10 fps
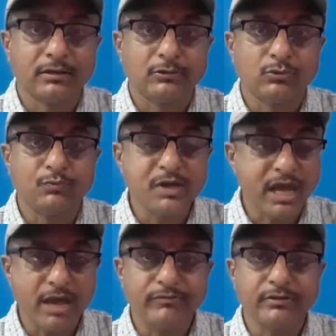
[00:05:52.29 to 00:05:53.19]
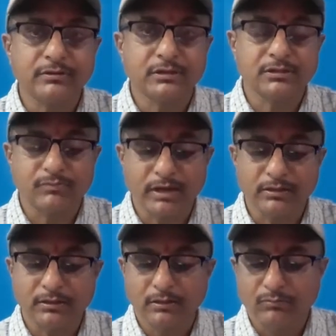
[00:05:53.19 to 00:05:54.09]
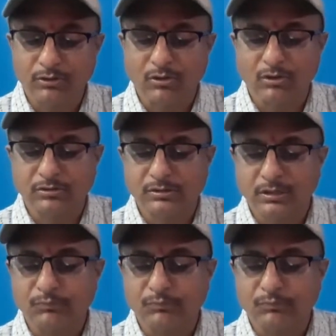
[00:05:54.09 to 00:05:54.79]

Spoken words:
to behave in such a manner, because